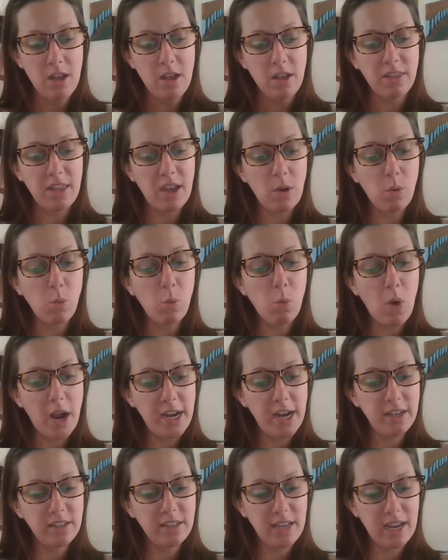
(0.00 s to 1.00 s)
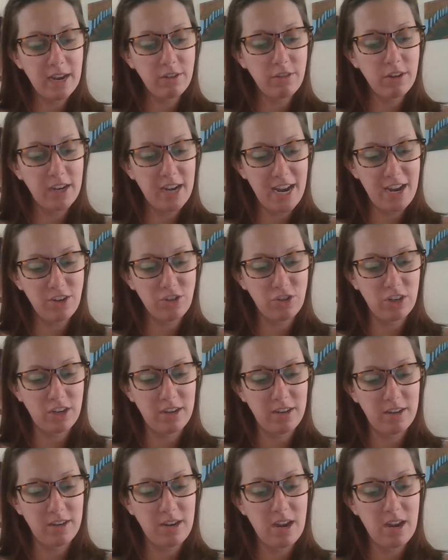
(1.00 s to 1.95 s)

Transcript: that white segregation